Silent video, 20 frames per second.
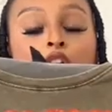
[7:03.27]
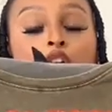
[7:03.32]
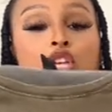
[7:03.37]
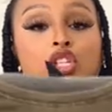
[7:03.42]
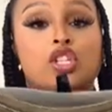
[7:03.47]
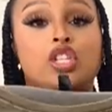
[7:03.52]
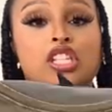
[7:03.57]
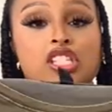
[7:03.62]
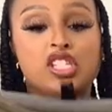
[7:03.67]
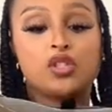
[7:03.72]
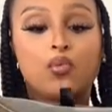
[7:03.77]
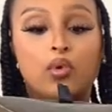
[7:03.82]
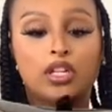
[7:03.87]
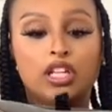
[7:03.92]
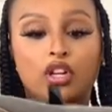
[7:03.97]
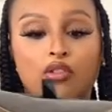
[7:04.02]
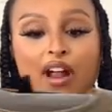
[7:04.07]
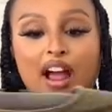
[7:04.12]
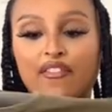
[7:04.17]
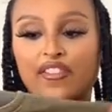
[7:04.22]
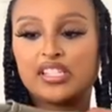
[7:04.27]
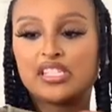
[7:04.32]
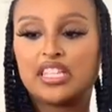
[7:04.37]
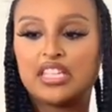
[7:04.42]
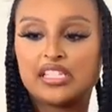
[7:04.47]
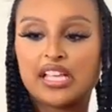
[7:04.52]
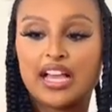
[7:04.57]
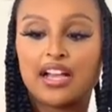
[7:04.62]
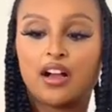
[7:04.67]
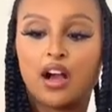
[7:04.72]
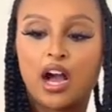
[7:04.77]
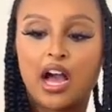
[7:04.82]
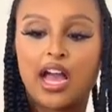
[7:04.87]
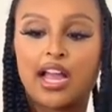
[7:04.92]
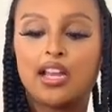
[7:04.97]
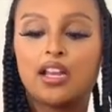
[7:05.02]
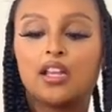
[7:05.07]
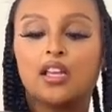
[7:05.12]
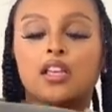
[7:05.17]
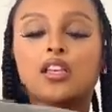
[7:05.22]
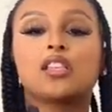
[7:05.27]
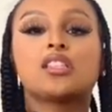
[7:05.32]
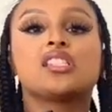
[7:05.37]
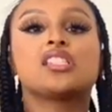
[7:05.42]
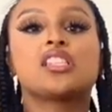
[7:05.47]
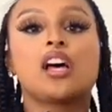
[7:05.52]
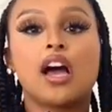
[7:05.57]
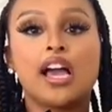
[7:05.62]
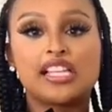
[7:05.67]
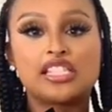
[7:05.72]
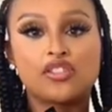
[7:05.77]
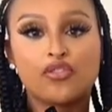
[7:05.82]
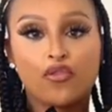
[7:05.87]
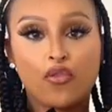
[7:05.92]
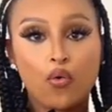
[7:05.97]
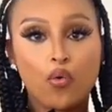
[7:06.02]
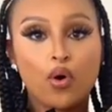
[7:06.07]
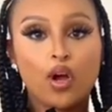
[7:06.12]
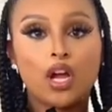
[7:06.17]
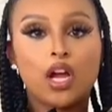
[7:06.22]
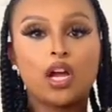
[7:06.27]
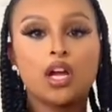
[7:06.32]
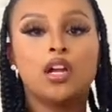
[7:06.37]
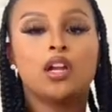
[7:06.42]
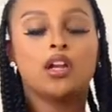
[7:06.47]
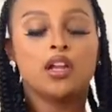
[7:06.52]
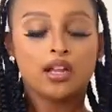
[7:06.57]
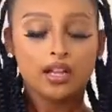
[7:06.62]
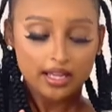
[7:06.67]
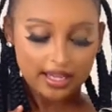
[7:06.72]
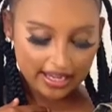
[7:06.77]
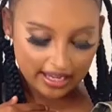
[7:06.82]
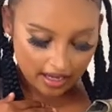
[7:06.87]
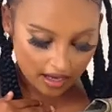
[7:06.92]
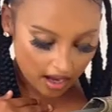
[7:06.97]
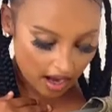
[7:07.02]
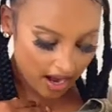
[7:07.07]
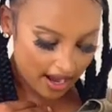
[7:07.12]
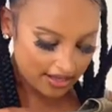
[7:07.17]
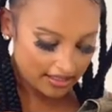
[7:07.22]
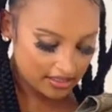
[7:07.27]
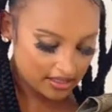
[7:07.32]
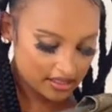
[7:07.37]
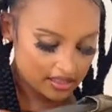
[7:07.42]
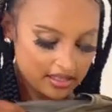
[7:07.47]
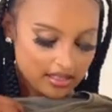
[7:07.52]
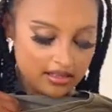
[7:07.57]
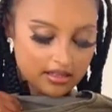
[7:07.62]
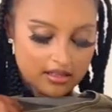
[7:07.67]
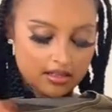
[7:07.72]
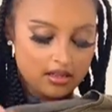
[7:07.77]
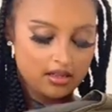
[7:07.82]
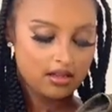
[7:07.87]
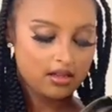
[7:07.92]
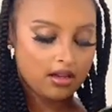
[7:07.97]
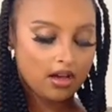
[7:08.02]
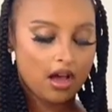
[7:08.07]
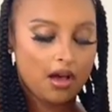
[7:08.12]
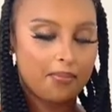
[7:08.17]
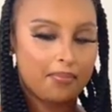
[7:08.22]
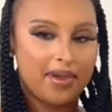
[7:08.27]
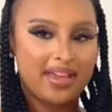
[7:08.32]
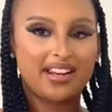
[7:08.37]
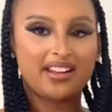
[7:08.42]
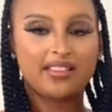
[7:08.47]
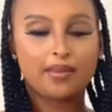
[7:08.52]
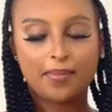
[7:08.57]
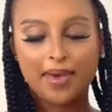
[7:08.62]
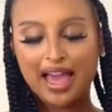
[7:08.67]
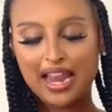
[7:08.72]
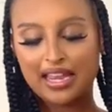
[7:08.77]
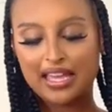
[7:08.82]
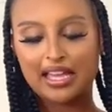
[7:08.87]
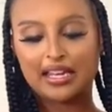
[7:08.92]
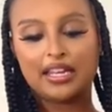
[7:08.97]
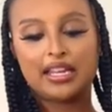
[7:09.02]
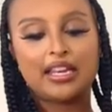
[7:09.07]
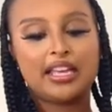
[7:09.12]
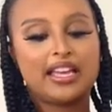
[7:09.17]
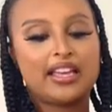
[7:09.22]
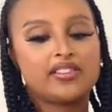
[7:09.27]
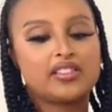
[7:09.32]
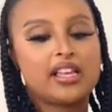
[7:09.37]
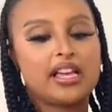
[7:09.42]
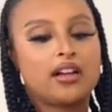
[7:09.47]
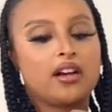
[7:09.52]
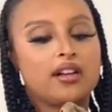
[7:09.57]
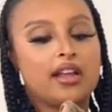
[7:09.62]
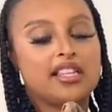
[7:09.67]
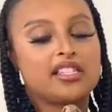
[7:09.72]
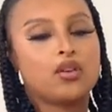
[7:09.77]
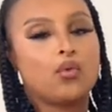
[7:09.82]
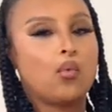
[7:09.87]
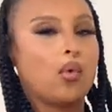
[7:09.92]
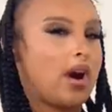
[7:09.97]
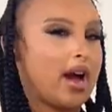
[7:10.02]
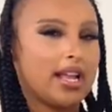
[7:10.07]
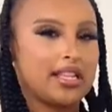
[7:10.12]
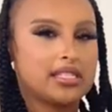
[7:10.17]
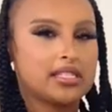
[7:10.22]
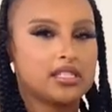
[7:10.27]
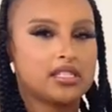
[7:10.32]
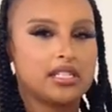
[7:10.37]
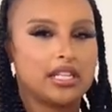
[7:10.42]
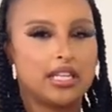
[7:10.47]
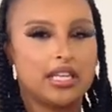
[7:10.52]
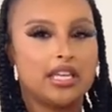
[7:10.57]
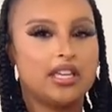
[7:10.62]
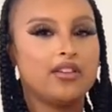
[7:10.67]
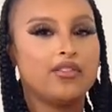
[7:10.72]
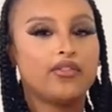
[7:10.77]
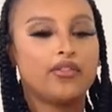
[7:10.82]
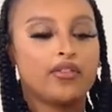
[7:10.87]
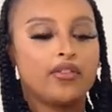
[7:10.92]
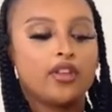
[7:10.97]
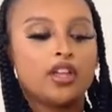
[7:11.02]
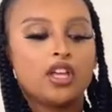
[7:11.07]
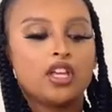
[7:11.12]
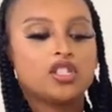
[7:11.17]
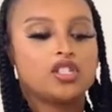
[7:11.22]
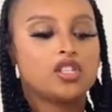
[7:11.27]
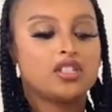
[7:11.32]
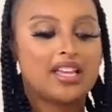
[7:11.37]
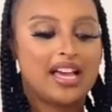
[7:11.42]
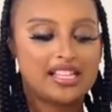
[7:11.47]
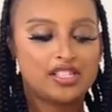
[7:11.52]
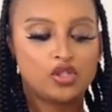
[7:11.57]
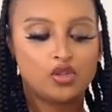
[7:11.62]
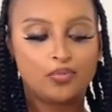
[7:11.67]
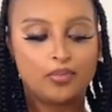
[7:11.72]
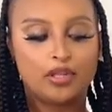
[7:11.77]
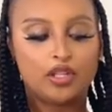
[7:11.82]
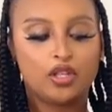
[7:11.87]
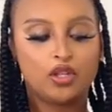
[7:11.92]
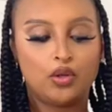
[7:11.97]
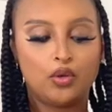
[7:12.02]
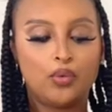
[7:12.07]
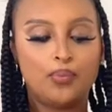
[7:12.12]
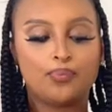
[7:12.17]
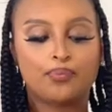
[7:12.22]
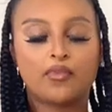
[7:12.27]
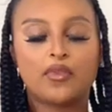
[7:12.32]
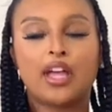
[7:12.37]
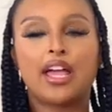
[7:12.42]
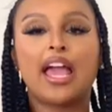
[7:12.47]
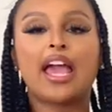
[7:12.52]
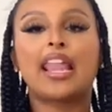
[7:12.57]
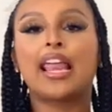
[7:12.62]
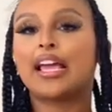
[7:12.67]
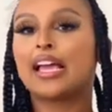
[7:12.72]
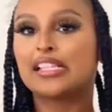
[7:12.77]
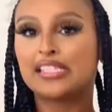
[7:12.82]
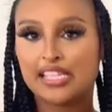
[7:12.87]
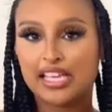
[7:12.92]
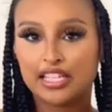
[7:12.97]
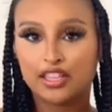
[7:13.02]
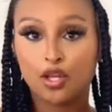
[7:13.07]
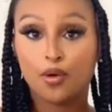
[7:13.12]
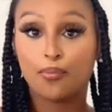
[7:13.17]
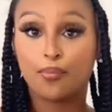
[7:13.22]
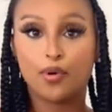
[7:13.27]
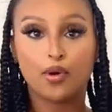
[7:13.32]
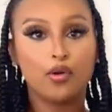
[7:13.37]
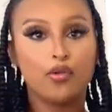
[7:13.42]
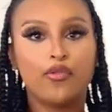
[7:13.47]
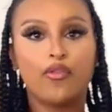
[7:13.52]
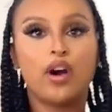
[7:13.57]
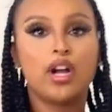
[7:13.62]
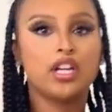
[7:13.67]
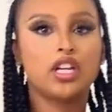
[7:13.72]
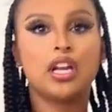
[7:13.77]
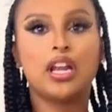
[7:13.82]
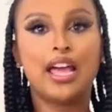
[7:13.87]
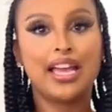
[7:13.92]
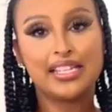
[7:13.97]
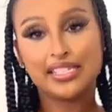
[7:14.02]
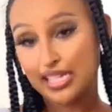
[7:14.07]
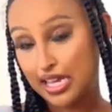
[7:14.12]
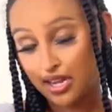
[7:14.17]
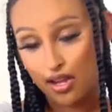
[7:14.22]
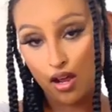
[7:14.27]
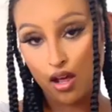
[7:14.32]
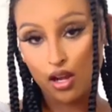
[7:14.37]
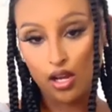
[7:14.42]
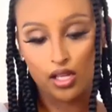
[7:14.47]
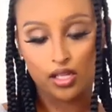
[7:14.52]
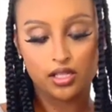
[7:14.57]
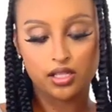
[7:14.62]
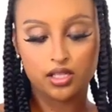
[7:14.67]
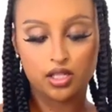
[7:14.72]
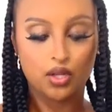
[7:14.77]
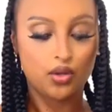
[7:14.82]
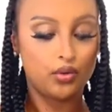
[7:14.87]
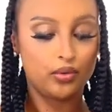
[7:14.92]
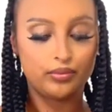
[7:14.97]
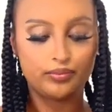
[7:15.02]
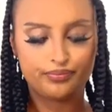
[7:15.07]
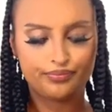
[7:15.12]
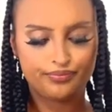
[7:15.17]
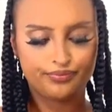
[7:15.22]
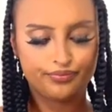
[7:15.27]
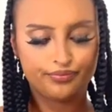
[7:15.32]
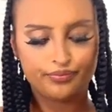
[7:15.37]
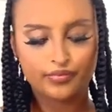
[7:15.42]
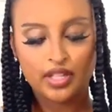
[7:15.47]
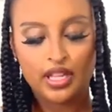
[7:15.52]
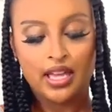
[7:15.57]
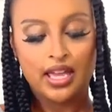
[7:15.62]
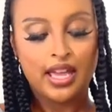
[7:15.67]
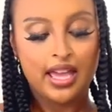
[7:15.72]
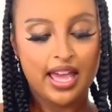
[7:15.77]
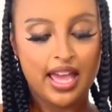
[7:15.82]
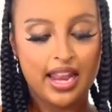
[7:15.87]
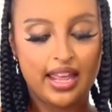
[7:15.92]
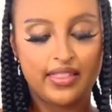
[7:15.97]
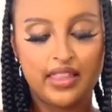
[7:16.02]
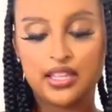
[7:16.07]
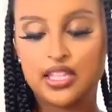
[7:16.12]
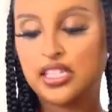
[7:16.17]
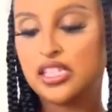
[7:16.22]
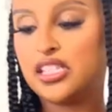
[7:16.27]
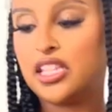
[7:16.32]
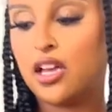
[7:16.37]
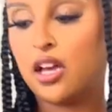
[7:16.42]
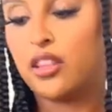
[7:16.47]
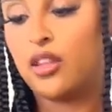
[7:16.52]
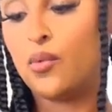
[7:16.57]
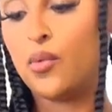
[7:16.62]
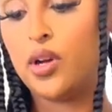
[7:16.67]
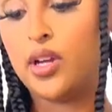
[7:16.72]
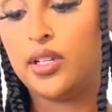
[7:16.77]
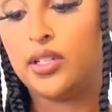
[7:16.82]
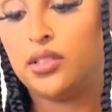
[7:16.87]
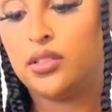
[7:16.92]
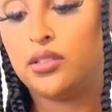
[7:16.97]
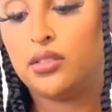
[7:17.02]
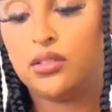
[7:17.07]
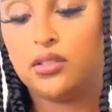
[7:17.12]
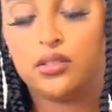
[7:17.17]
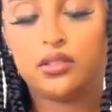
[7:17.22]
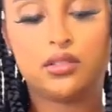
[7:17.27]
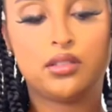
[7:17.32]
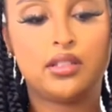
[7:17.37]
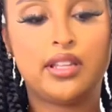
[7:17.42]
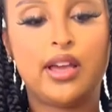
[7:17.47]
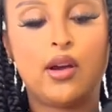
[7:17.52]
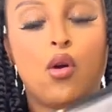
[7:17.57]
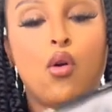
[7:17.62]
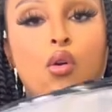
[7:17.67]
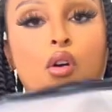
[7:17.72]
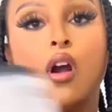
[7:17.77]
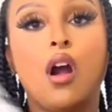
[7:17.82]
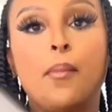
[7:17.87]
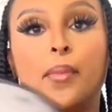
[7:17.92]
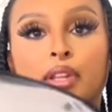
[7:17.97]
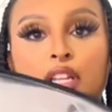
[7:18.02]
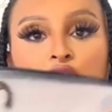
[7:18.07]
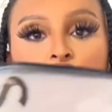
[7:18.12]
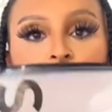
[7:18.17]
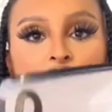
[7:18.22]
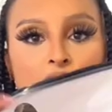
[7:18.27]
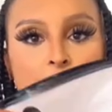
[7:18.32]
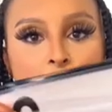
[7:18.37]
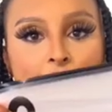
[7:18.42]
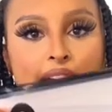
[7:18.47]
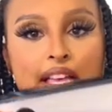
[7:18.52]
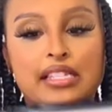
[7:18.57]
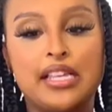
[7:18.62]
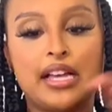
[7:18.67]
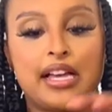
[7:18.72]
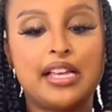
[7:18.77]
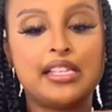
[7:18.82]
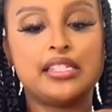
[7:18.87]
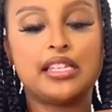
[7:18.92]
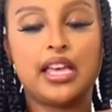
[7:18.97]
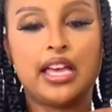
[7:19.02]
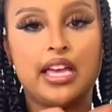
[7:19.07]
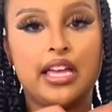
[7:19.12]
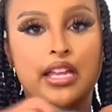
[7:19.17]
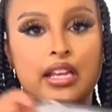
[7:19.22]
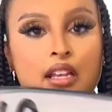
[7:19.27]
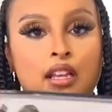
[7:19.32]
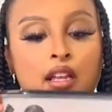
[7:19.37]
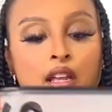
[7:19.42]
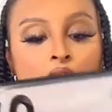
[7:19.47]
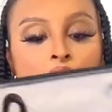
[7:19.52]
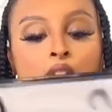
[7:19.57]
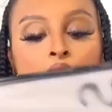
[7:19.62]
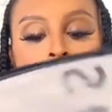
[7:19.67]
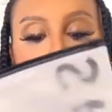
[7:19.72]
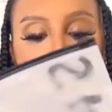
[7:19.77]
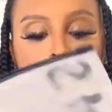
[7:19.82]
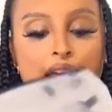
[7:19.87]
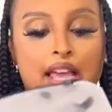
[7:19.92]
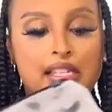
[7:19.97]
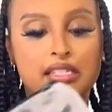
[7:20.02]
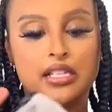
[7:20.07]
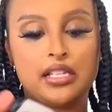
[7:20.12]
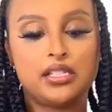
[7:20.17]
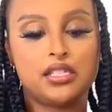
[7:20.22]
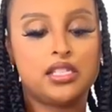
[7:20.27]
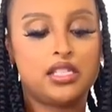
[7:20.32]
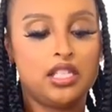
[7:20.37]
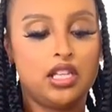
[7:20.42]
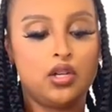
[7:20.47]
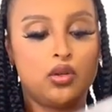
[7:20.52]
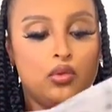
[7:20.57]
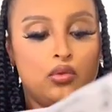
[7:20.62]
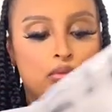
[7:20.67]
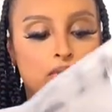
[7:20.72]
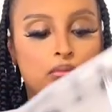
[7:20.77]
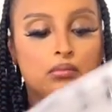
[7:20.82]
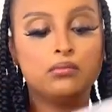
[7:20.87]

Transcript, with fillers: So this is one of the graphic tees I got, size four. It cuts a bit of the belly, and then it gets like a nice like wide sleeve. So that's super cute. And like I said, they're both under like ten dollars. So I think this is the other one. They all come in the Shein bag, like I said, nice and sealed.